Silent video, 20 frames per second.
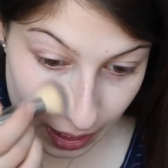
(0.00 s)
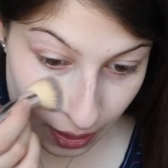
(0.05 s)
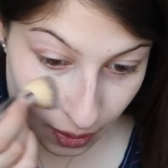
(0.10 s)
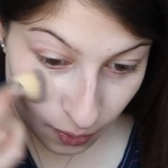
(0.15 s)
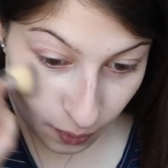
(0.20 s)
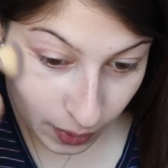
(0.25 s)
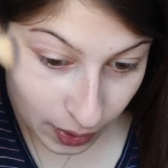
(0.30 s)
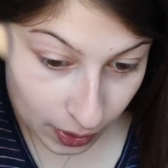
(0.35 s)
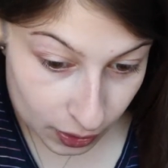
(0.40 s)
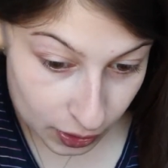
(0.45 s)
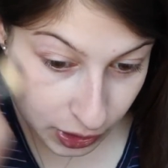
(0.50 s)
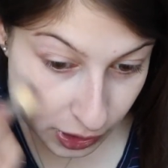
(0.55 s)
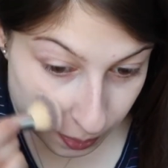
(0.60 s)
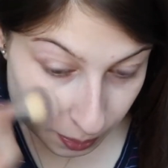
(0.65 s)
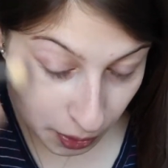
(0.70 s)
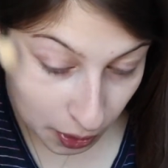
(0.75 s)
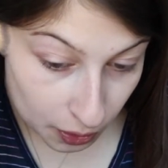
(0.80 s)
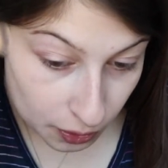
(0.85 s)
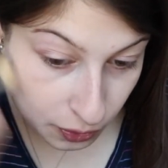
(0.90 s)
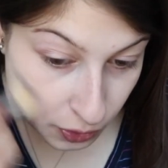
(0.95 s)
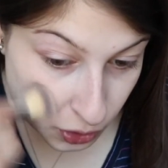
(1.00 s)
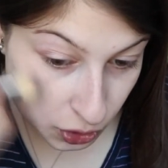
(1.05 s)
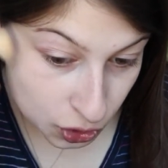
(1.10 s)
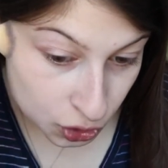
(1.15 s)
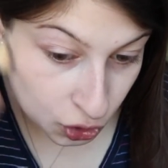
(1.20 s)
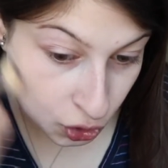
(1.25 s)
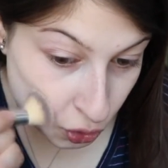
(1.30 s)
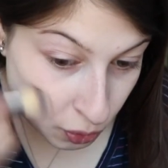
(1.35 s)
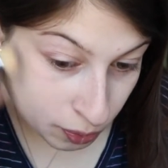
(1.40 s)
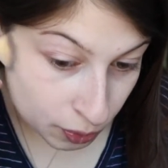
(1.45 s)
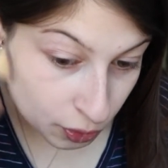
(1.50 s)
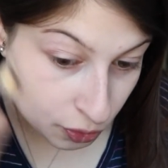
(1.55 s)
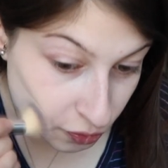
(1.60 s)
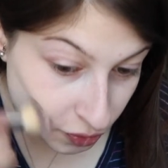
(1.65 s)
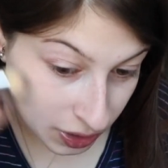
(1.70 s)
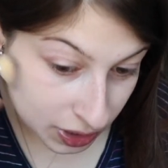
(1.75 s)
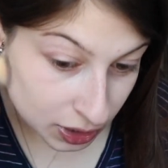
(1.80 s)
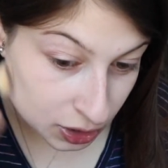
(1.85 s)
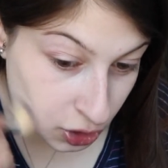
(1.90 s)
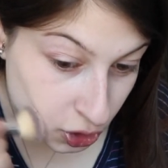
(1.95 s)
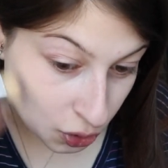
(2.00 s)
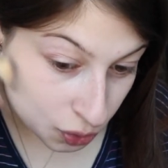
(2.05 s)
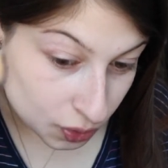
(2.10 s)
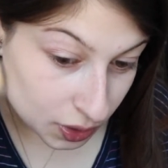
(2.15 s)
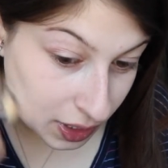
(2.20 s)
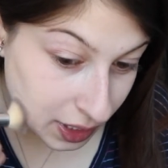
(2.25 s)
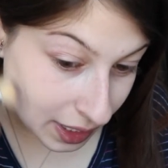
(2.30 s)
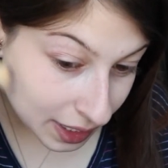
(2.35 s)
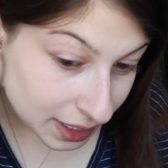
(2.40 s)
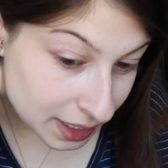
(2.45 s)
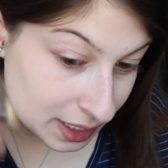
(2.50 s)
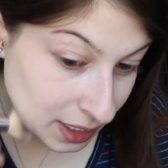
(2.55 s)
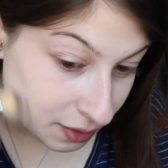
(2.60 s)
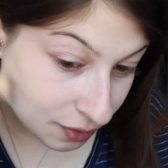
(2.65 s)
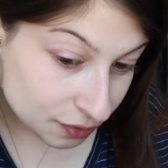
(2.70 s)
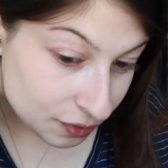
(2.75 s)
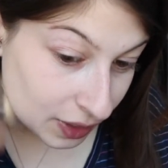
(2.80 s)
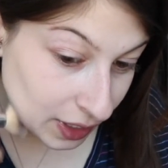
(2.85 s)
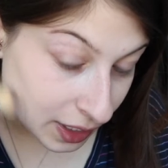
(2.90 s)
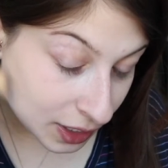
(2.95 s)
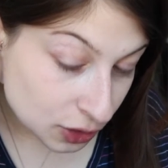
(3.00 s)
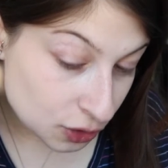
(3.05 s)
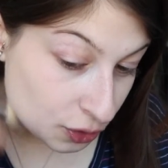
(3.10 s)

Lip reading: we are supposed to move into the next phase,